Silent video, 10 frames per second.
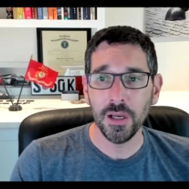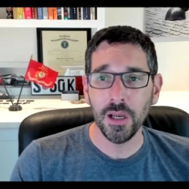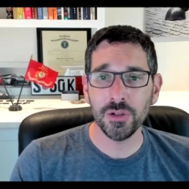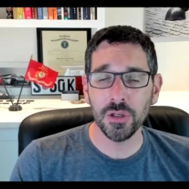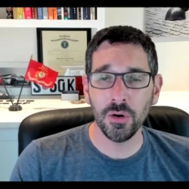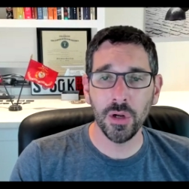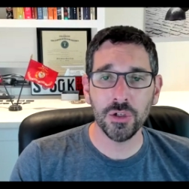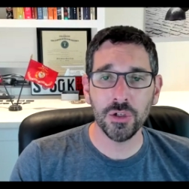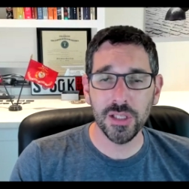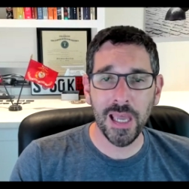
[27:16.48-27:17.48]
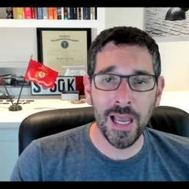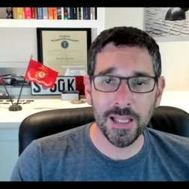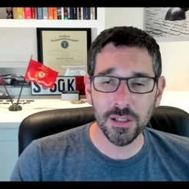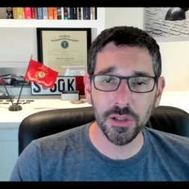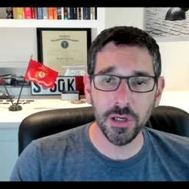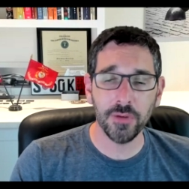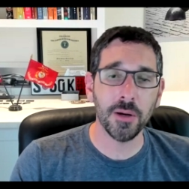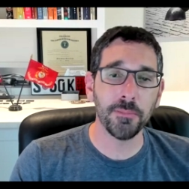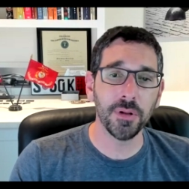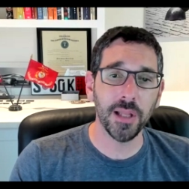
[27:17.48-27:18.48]
And so it just adds a layer of
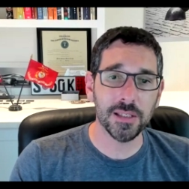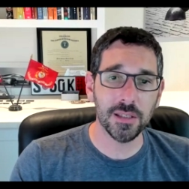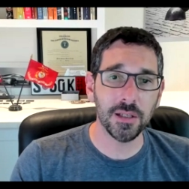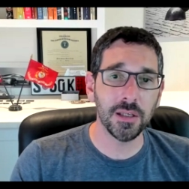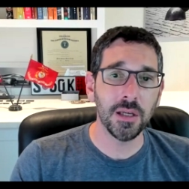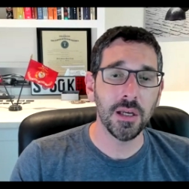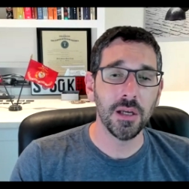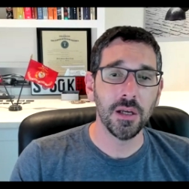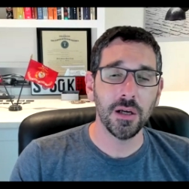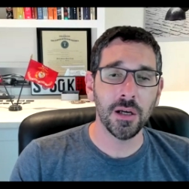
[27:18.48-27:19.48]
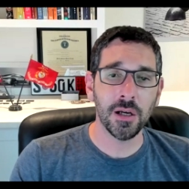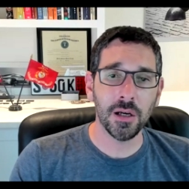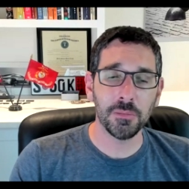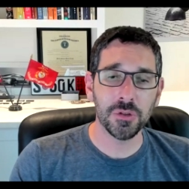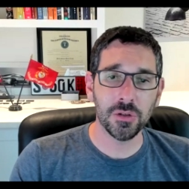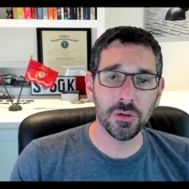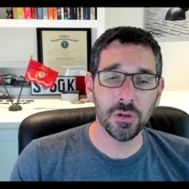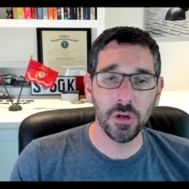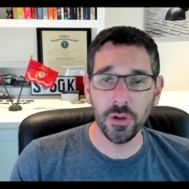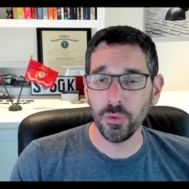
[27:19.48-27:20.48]
complexity to
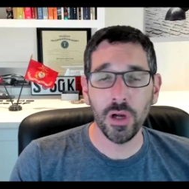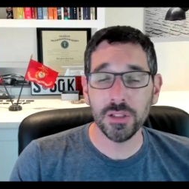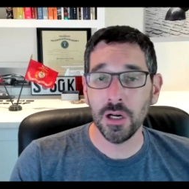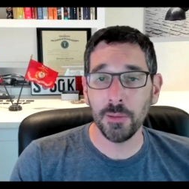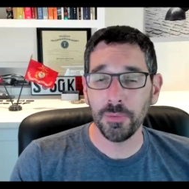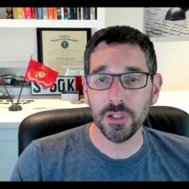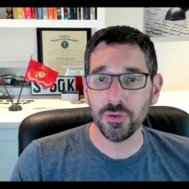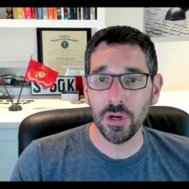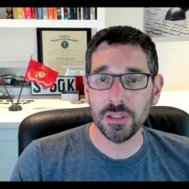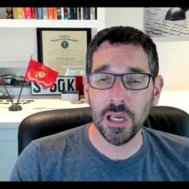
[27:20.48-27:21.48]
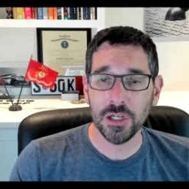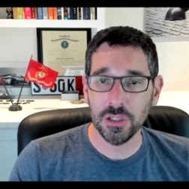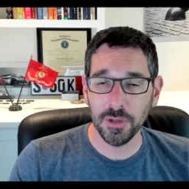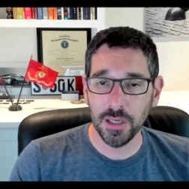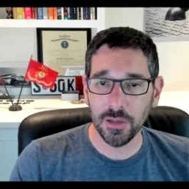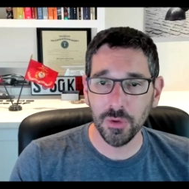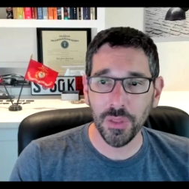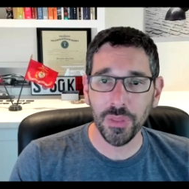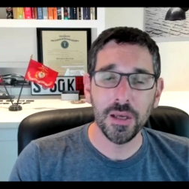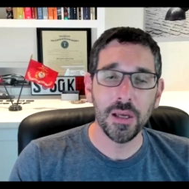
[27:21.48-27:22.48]
an otherwise complex transaction to begin
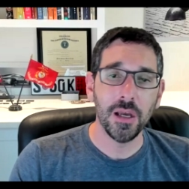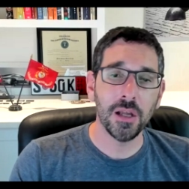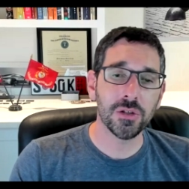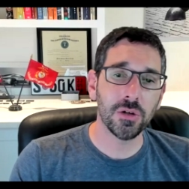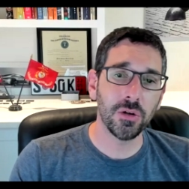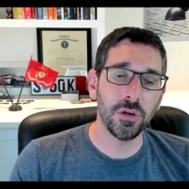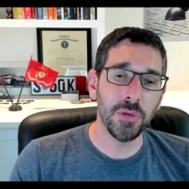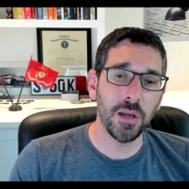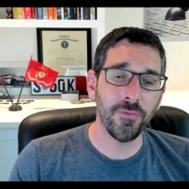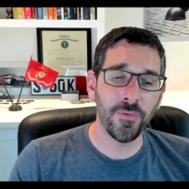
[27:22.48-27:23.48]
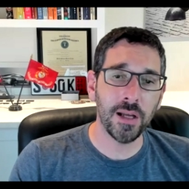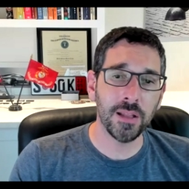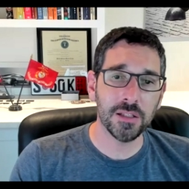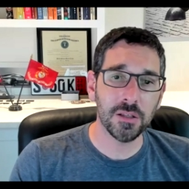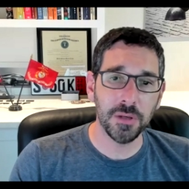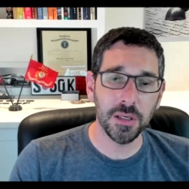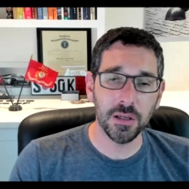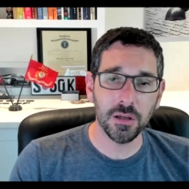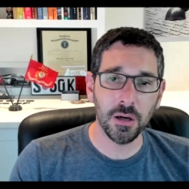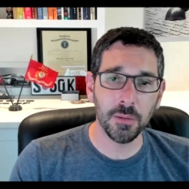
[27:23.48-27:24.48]
with. And so you may find that to
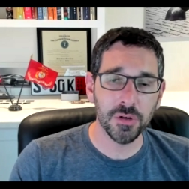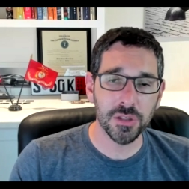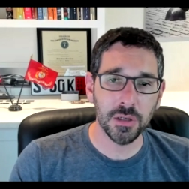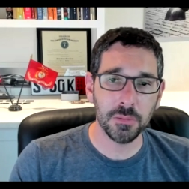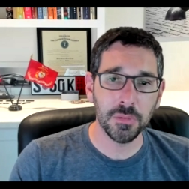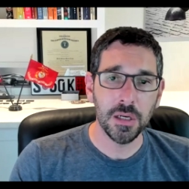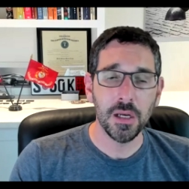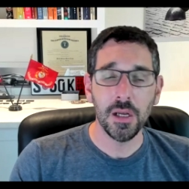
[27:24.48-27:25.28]
be cumbersome.